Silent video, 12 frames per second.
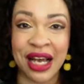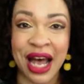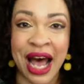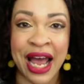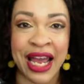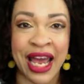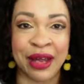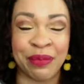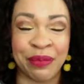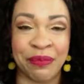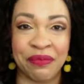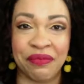I
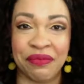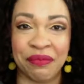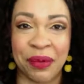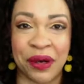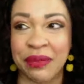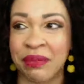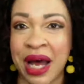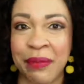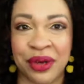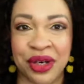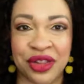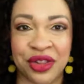had put my
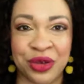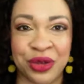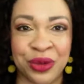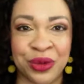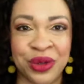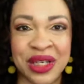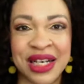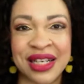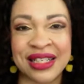book through